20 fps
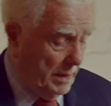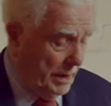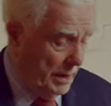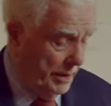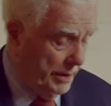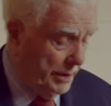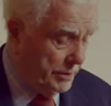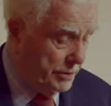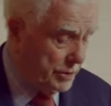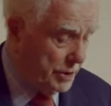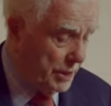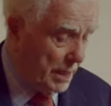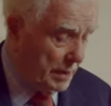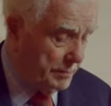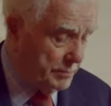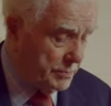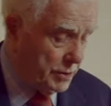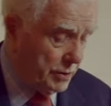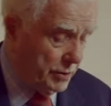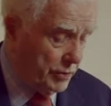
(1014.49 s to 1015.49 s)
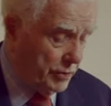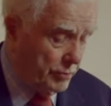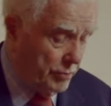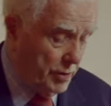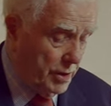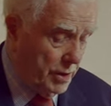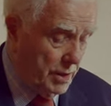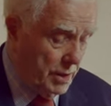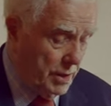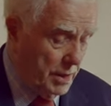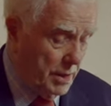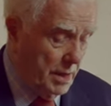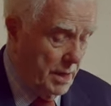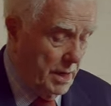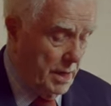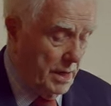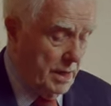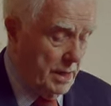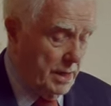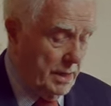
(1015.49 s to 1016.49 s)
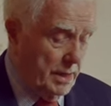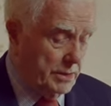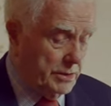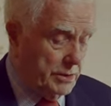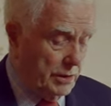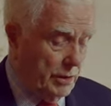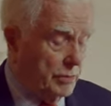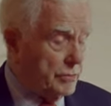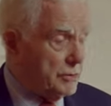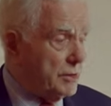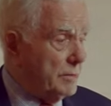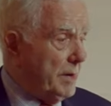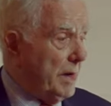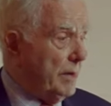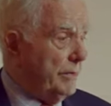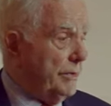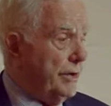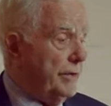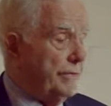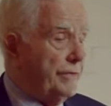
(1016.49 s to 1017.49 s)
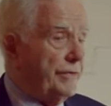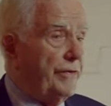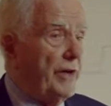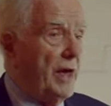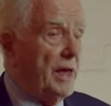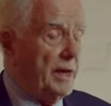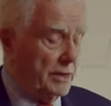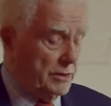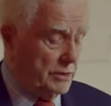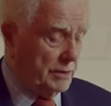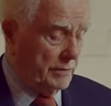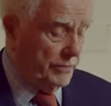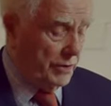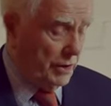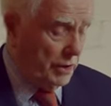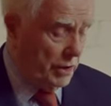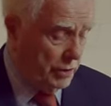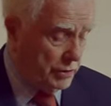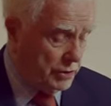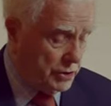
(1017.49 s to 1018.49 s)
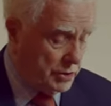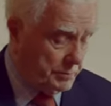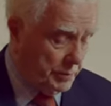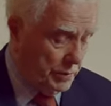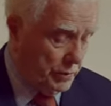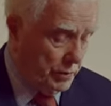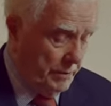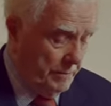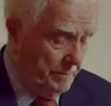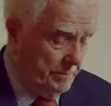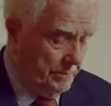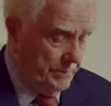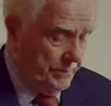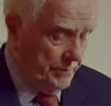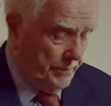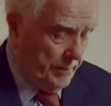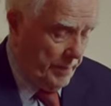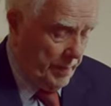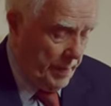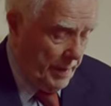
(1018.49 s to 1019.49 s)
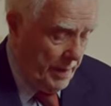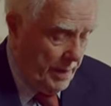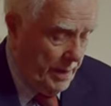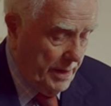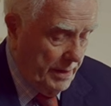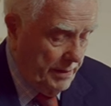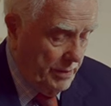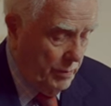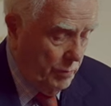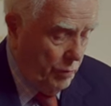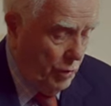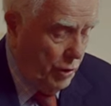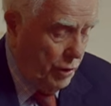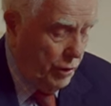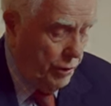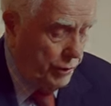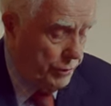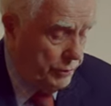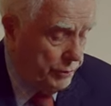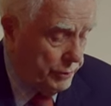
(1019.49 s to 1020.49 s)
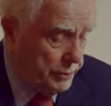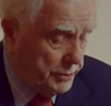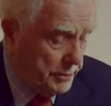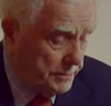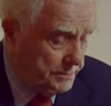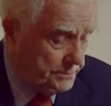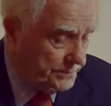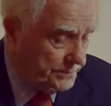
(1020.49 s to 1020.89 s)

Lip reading: And in chapter 3, he talks about the effect of the gospel in the world.